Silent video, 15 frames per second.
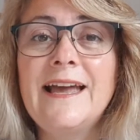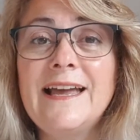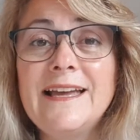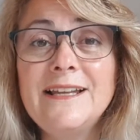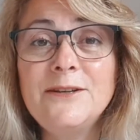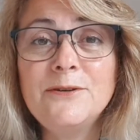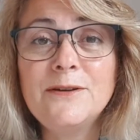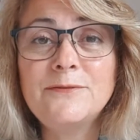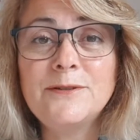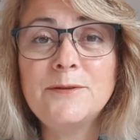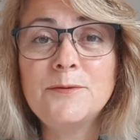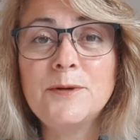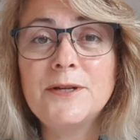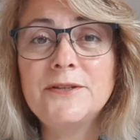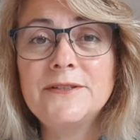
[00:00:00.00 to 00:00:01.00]
Hello
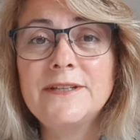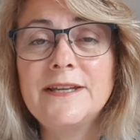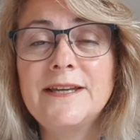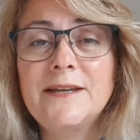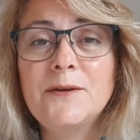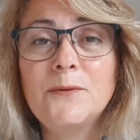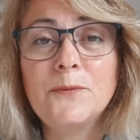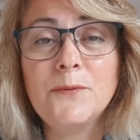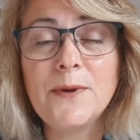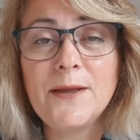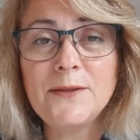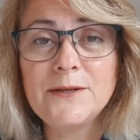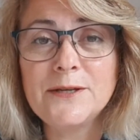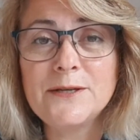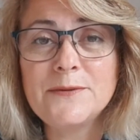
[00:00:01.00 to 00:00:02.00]
everyone,
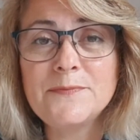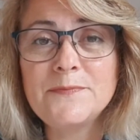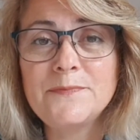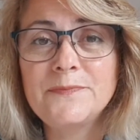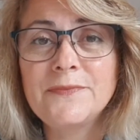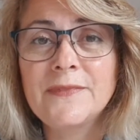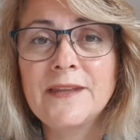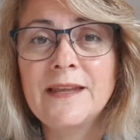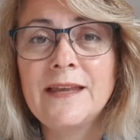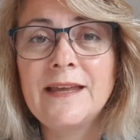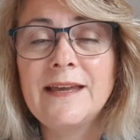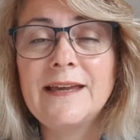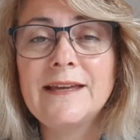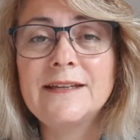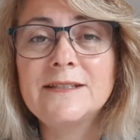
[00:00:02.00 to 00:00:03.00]
welcome.
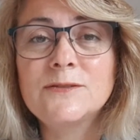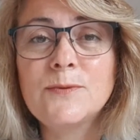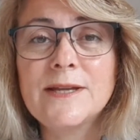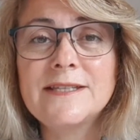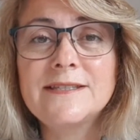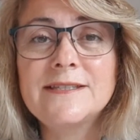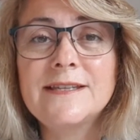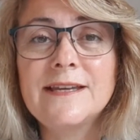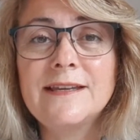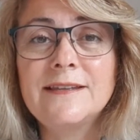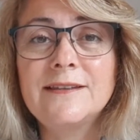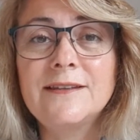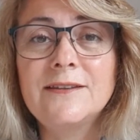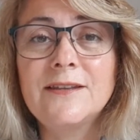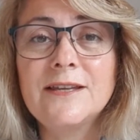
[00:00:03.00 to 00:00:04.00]
It's Wednesday
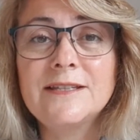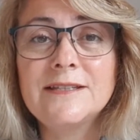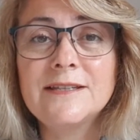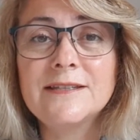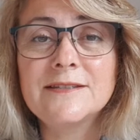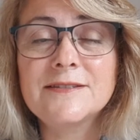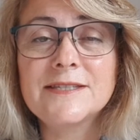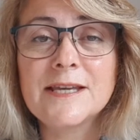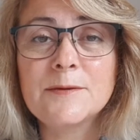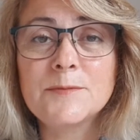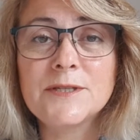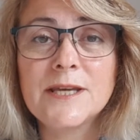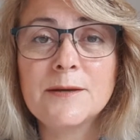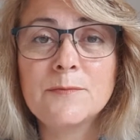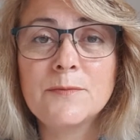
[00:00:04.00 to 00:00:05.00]
the 30th of
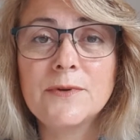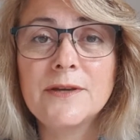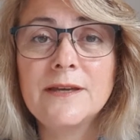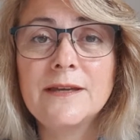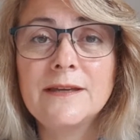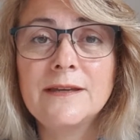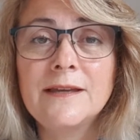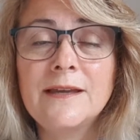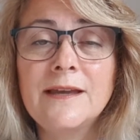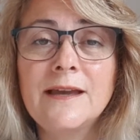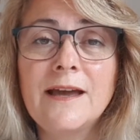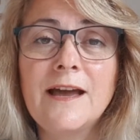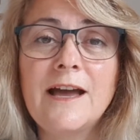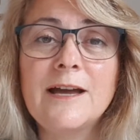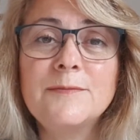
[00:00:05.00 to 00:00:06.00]
September.
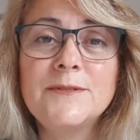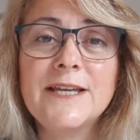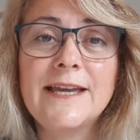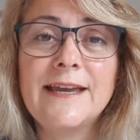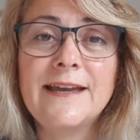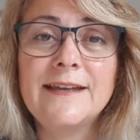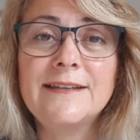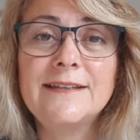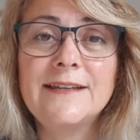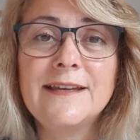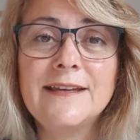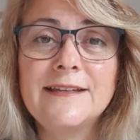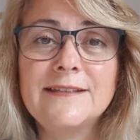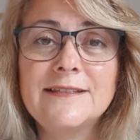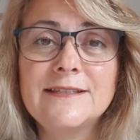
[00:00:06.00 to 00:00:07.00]
I'm Diane
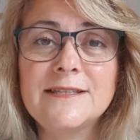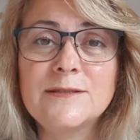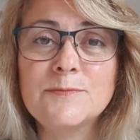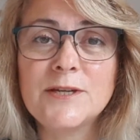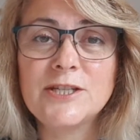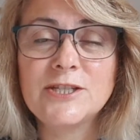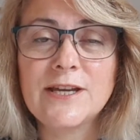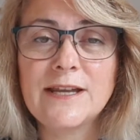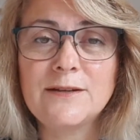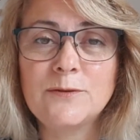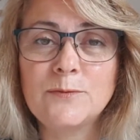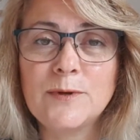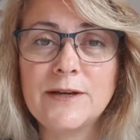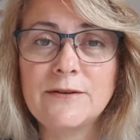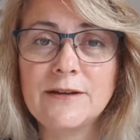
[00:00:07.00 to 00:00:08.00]
and this is my channel
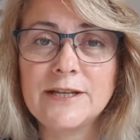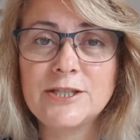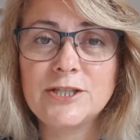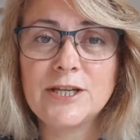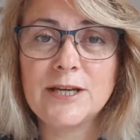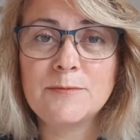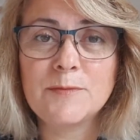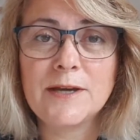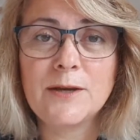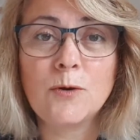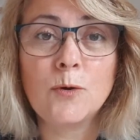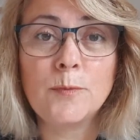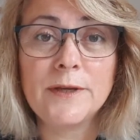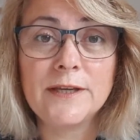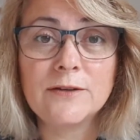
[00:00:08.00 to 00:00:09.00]
where I share my
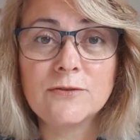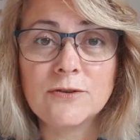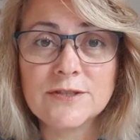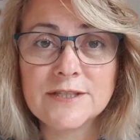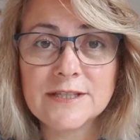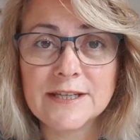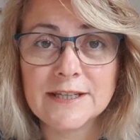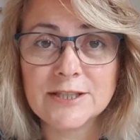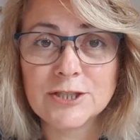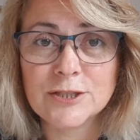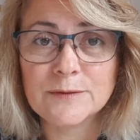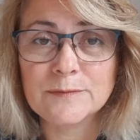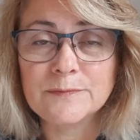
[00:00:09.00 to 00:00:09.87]
hobby cross stitch.